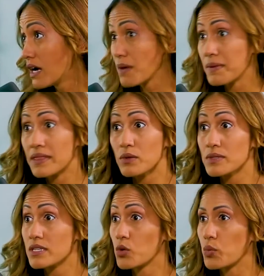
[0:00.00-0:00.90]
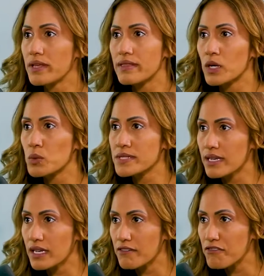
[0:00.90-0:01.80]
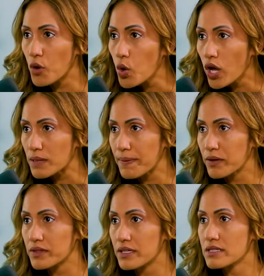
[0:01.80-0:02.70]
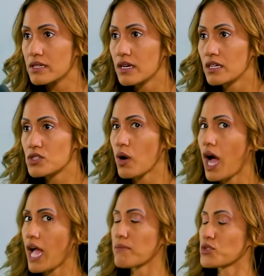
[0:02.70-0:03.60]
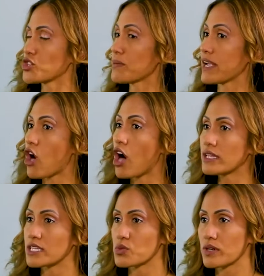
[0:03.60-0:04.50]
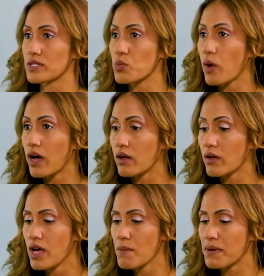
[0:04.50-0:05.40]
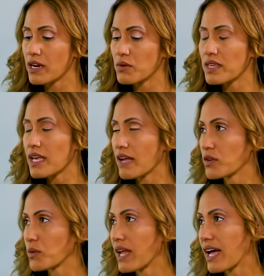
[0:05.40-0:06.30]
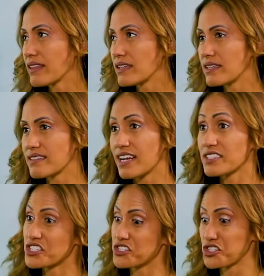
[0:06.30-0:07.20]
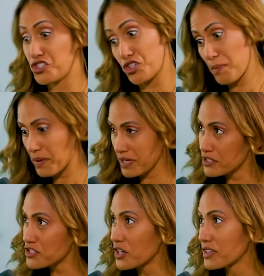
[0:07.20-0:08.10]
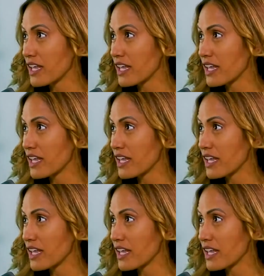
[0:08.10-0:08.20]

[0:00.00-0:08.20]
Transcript: I mean, there wasn't a week that I wasn't getting a phone call about this. So I'm sure my colleagues were as well, but I don't think everyone had the desire to just jump in and start like